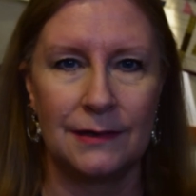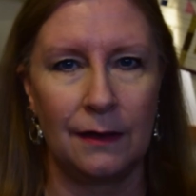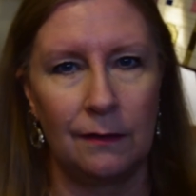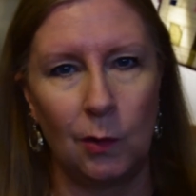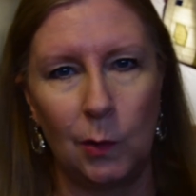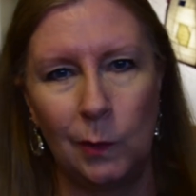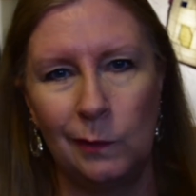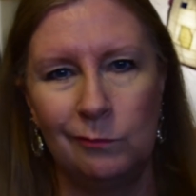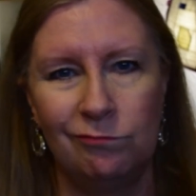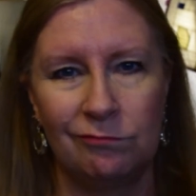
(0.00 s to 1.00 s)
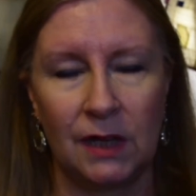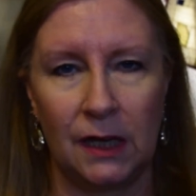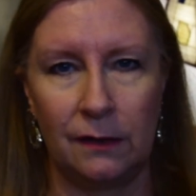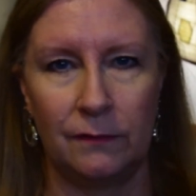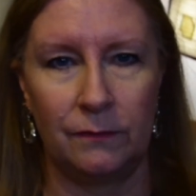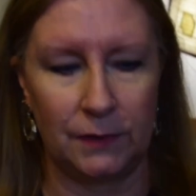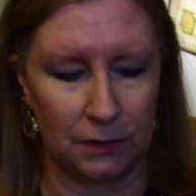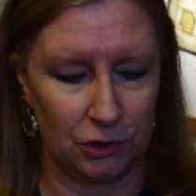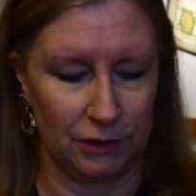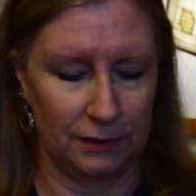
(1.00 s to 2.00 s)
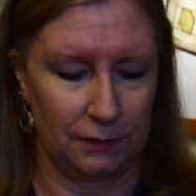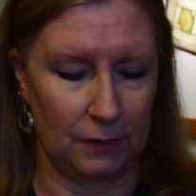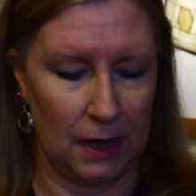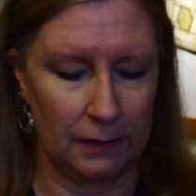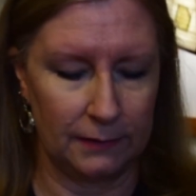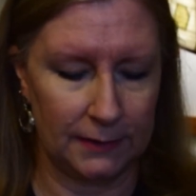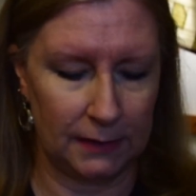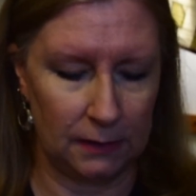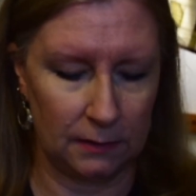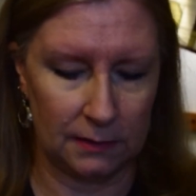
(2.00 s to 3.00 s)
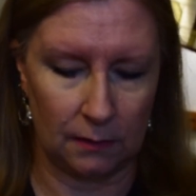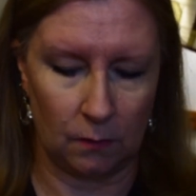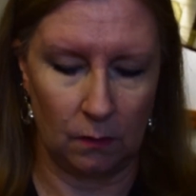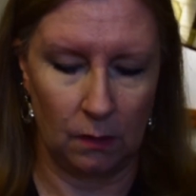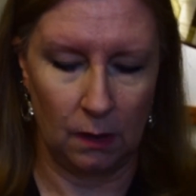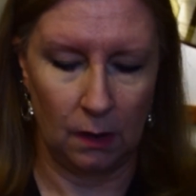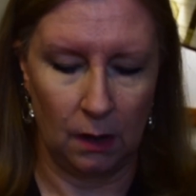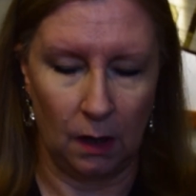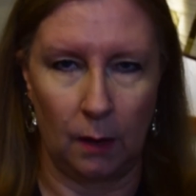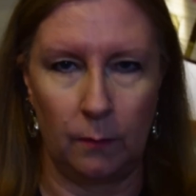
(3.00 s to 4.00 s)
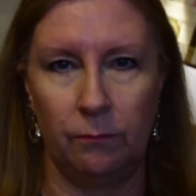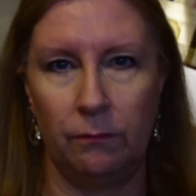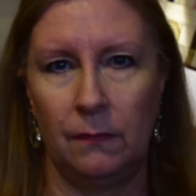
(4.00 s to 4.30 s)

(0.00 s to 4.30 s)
that whole kind of Dungeons and Dragons scene, so I'm